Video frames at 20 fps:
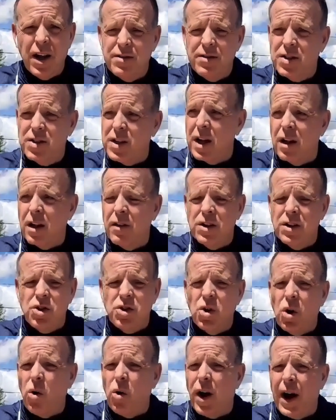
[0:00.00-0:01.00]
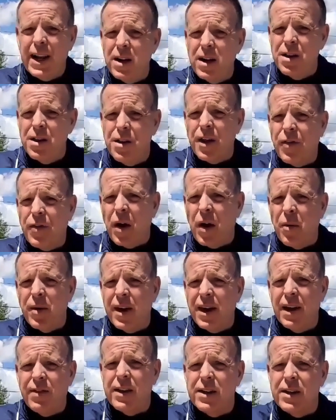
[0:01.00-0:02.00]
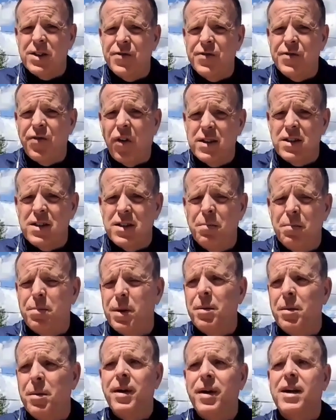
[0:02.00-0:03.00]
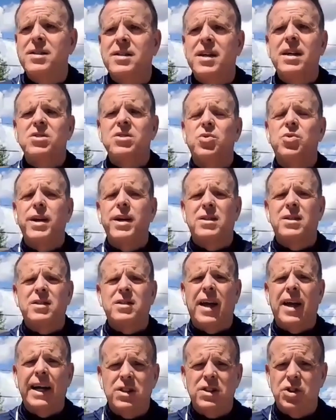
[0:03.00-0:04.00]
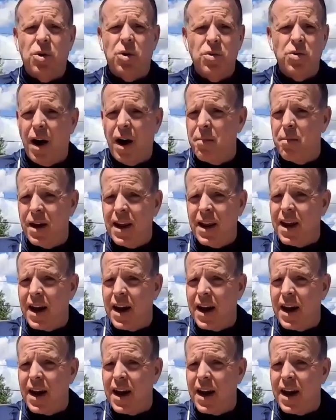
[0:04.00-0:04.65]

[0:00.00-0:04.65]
I've said on this show I didn't think they would get this far simply because history and stats show not many